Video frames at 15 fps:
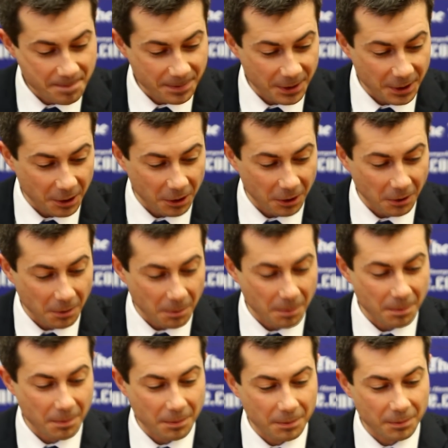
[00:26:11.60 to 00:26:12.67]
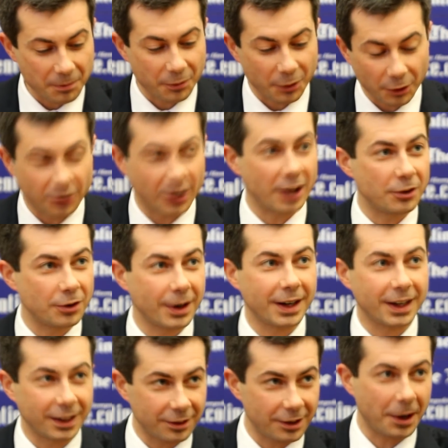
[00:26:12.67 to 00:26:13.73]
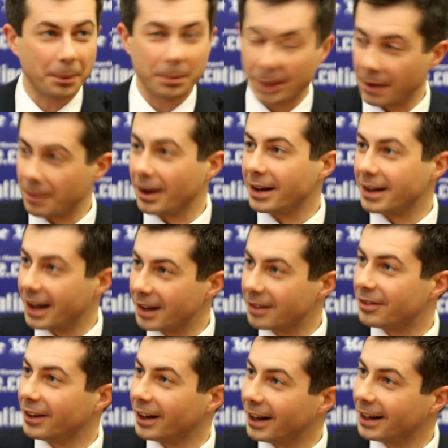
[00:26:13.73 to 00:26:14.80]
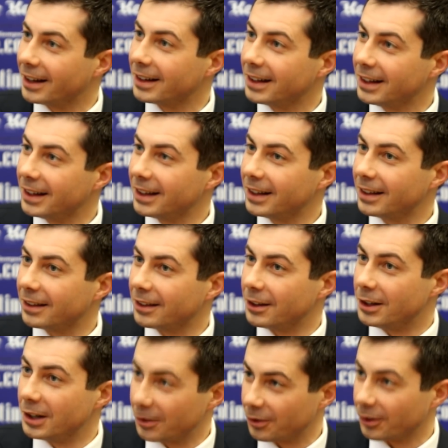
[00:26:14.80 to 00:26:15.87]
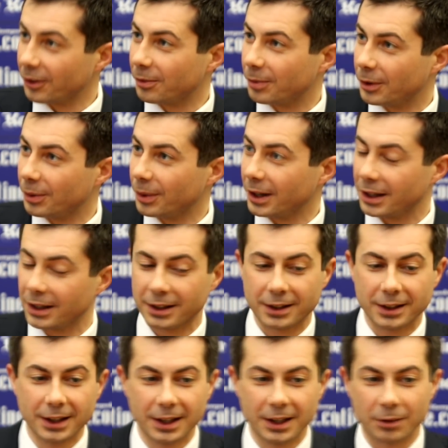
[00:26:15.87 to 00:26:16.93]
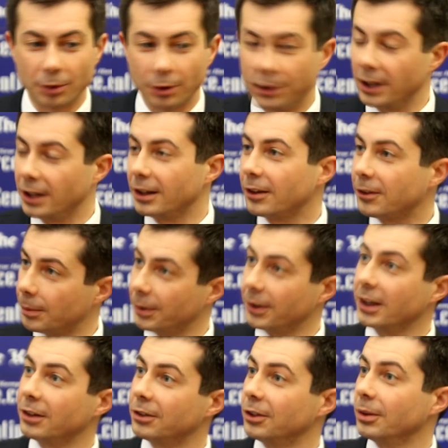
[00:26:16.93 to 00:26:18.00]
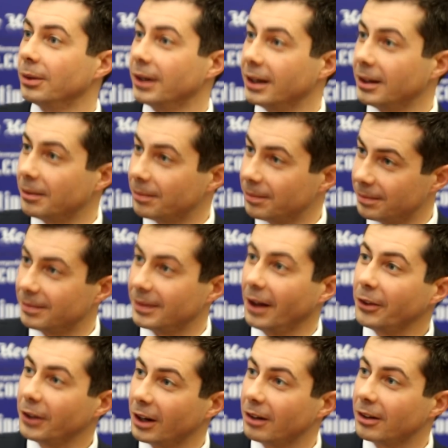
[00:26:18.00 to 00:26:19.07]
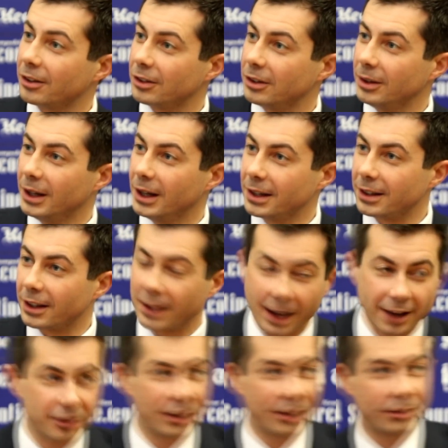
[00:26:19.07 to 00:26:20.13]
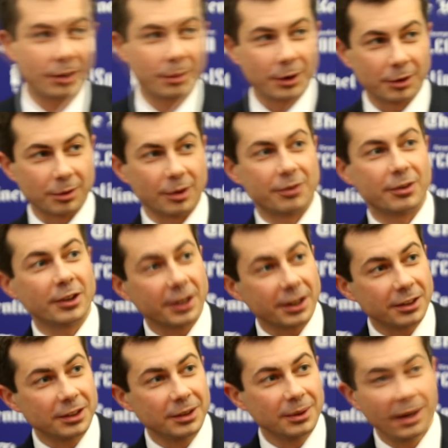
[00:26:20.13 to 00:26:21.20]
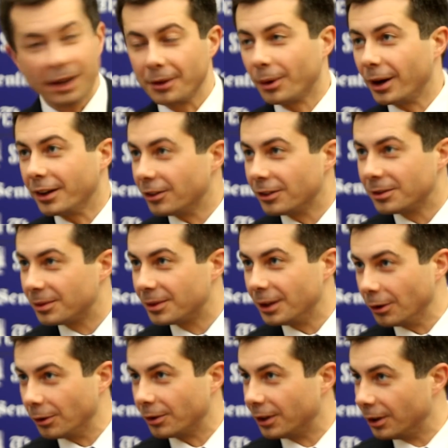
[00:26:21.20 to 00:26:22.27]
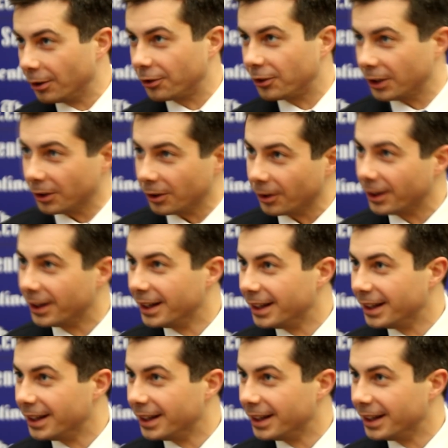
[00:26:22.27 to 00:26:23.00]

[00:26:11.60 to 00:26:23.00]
their first aid training has helped them identify the difference between a routine discipline issue and a healthcare issue, that they actually have somewhere to refer you to. Otherwise, they're still